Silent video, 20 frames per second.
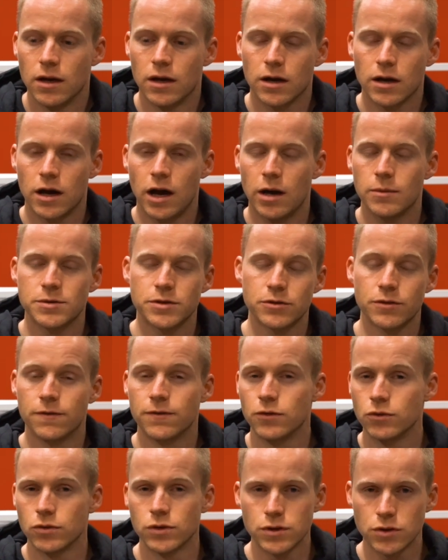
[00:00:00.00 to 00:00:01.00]
Carbs are a
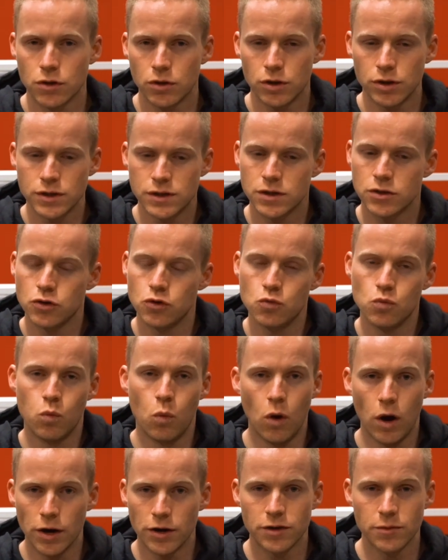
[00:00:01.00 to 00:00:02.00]
fuel source, you
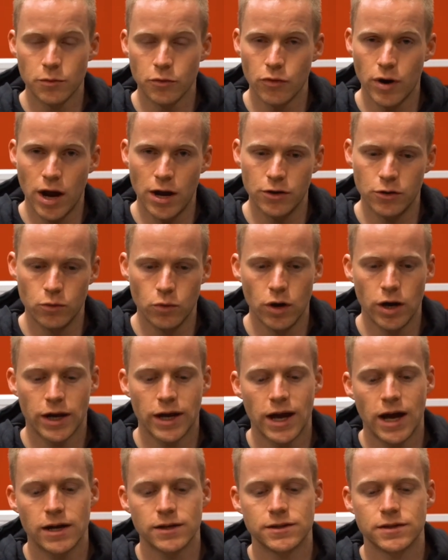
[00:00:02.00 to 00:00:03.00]
want them around your
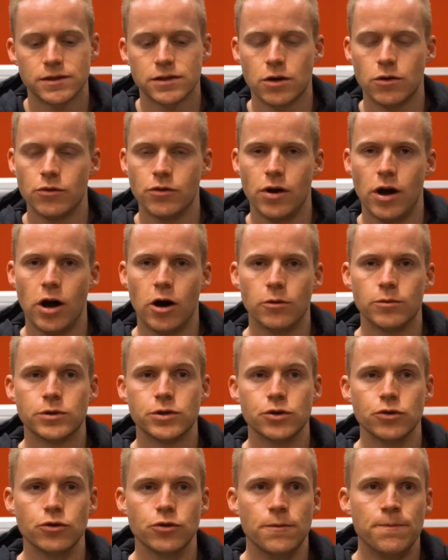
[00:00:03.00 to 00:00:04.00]
workouts. It's going to help
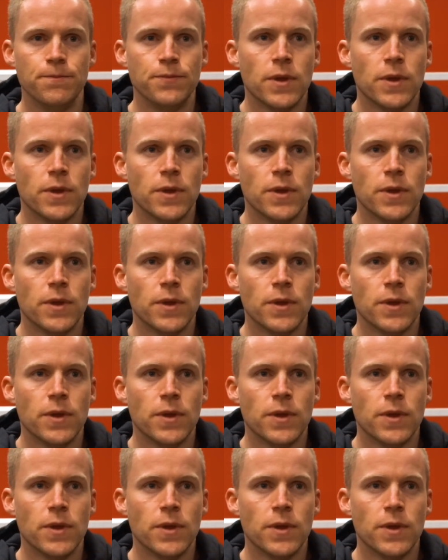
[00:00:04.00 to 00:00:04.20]
to